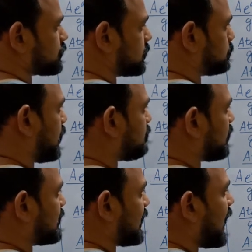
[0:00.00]
function is
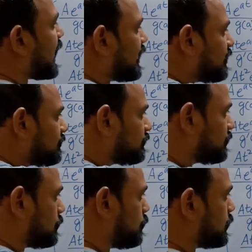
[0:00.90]
behaving at a,
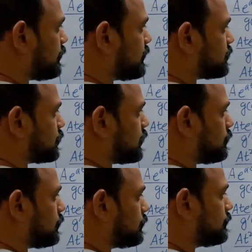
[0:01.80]
whether it is
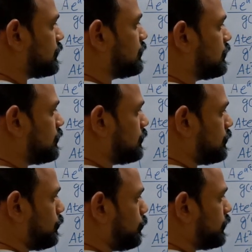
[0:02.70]
0,
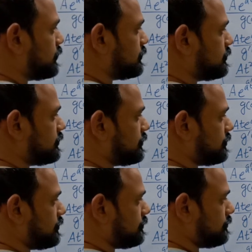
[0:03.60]
whether
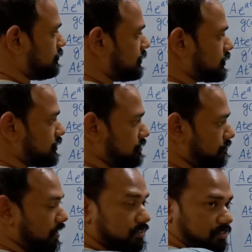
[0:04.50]
this is
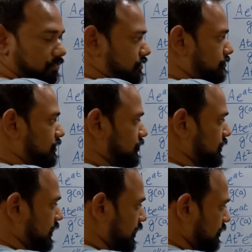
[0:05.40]
the velocity of the
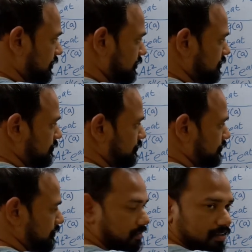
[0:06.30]
function at a.
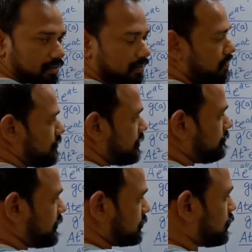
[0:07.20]

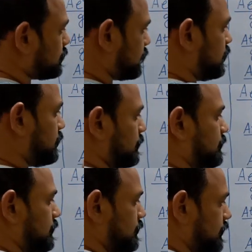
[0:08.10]
If it is not
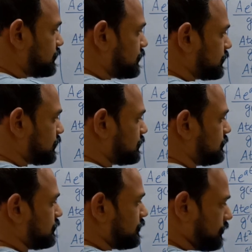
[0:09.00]
0, this
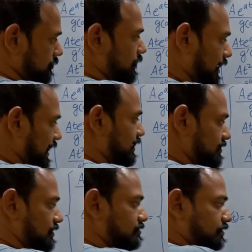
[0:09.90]
is, like
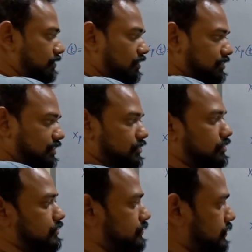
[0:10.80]
that. If the velocity
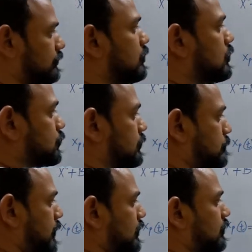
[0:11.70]
is also 0. So
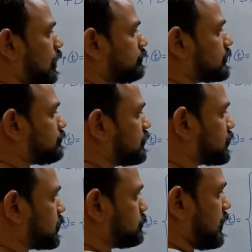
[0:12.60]
depending on how this
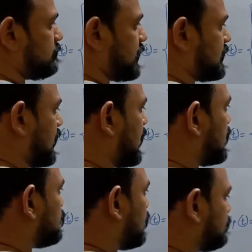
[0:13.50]
function is behaving at a,
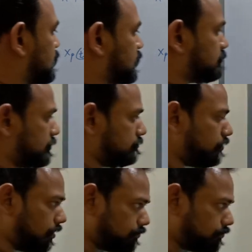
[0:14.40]
you have these different